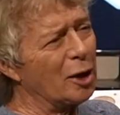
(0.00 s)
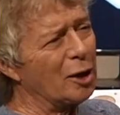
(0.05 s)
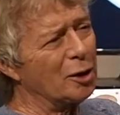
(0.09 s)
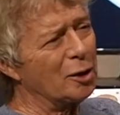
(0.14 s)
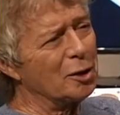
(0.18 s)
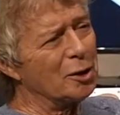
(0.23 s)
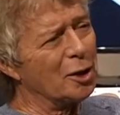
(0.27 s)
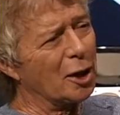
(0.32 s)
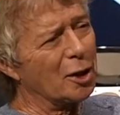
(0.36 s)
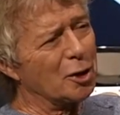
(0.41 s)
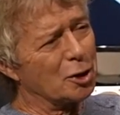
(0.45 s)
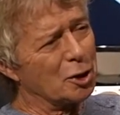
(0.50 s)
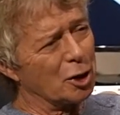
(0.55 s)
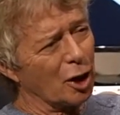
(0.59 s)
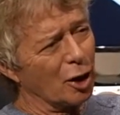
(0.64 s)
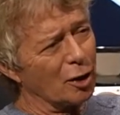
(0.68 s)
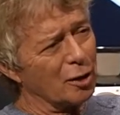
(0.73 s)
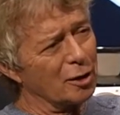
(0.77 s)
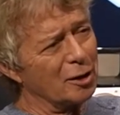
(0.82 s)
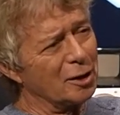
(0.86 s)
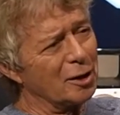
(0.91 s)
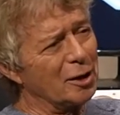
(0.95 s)
in a
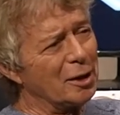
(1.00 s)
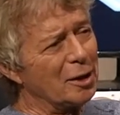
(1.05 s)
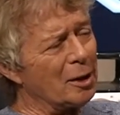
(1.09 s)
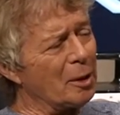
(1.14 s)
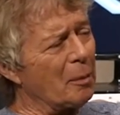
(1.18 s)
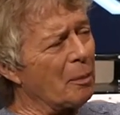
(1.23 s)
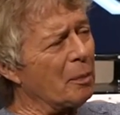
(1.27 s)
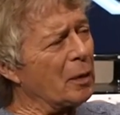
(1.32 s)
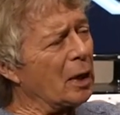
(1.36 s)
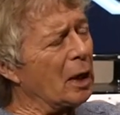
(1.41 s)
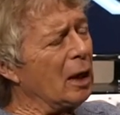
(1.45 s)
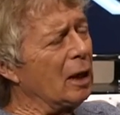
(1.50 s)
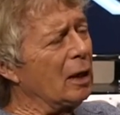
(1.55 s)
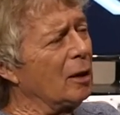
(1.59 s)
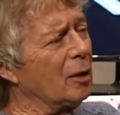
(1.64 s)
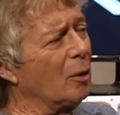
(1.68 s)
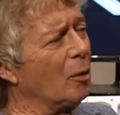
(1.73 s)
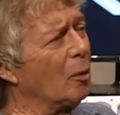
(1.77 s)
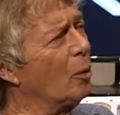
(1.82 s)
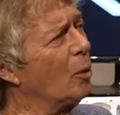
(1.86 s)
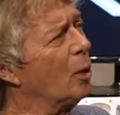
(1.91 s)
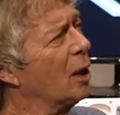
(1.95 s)
nutshell
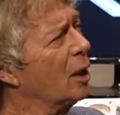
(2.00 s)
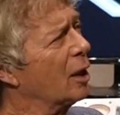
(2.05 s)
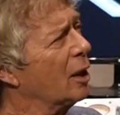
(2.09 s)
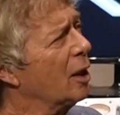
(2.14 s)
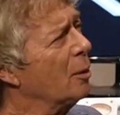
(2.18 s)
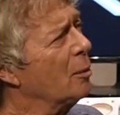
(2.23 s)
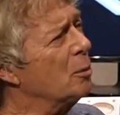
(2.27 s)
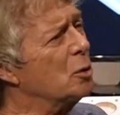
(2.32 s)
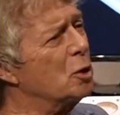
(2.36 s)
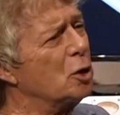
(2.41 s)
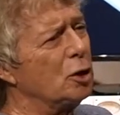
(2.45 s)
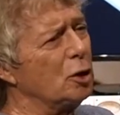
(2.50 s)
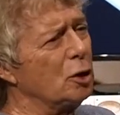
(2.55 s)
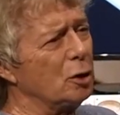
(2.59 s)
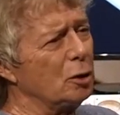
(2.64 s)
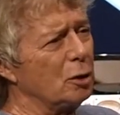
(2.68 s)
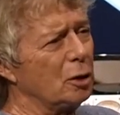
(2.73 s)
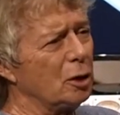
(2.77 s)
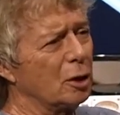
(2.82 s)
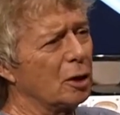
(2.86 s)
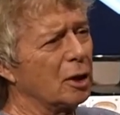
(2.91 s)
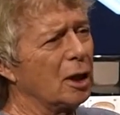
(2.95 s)
when it comes to you,
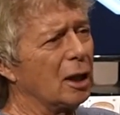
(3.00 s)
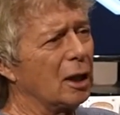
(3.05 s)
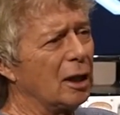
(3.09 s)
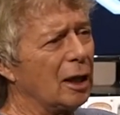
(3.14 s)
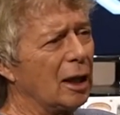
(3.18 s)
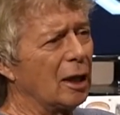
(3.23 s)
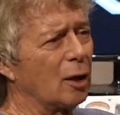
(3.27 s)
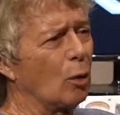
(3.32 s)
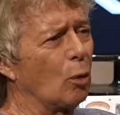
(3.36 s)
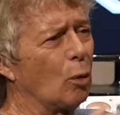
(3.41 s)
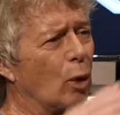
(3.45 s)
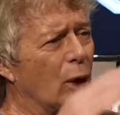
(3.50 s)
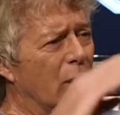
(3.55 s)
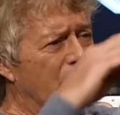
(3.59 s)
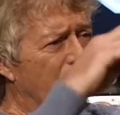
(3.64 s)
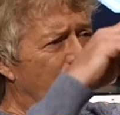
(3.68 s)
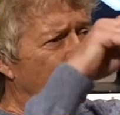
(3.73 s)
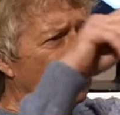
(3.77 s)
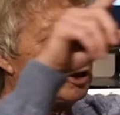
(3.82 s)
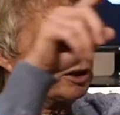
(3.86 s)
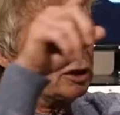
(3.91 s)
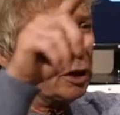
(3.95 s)
you get a one
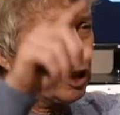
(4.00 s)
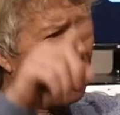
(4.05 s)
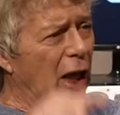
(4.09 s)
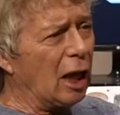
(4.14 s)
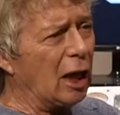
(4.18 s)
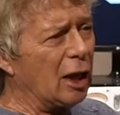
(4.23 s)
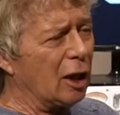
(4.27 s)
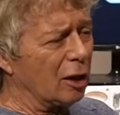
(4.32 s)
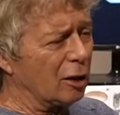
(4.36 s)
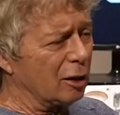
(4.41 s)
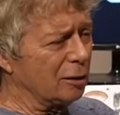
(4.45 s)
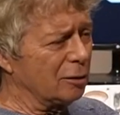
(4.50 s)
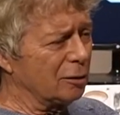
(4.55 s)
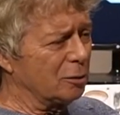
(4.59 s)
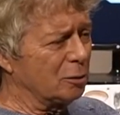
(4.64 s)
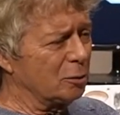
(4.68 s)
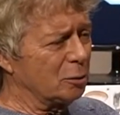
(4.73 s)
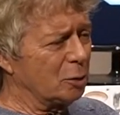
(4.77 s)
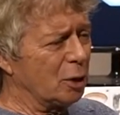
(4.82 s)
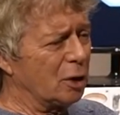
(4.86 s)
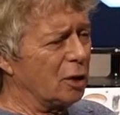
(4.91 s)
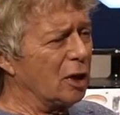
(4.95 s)
foot tile
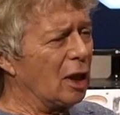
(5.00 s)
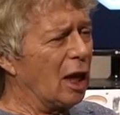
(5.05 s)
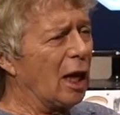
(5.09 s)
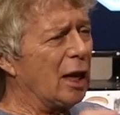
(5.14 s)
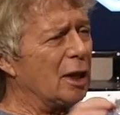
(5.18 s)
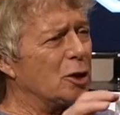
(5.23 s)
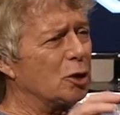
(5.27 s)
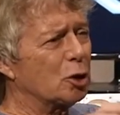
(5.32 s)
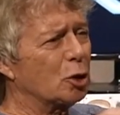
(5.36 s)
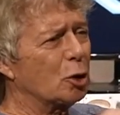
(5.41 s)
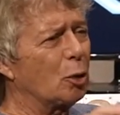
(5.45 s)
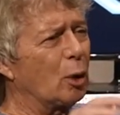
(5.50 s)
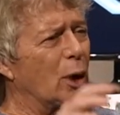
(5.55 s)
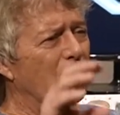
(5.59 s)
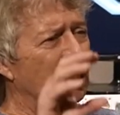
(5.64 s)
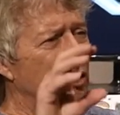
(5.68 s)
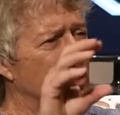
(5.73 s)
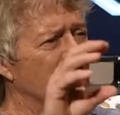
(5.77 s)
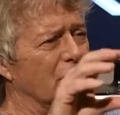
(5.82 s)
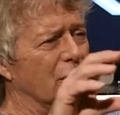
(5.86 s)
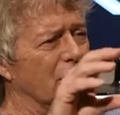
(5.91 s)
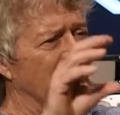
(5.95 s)
with nine
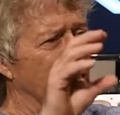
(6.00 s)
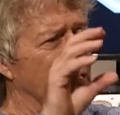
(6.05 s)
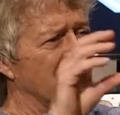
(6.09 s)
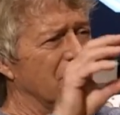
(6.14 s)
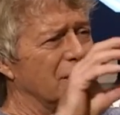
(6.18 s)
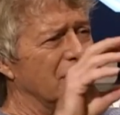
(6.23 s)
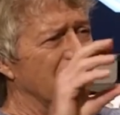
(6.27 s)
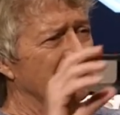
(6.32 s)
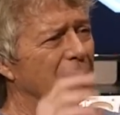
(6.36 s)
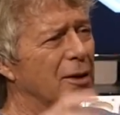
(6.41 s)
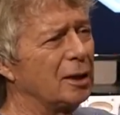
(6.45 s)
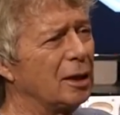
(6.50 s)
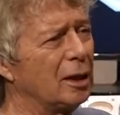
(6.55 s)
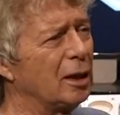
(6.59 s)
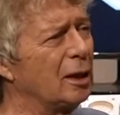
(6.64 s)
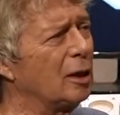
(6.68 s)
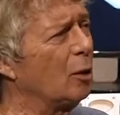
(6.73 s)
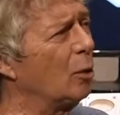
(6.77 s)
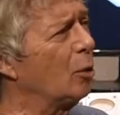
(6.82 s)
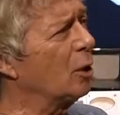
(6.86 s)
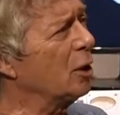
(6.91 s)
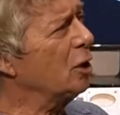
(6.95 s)
squares in it. Right.
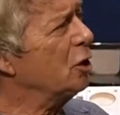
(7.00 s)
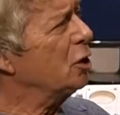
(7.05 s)
Well, he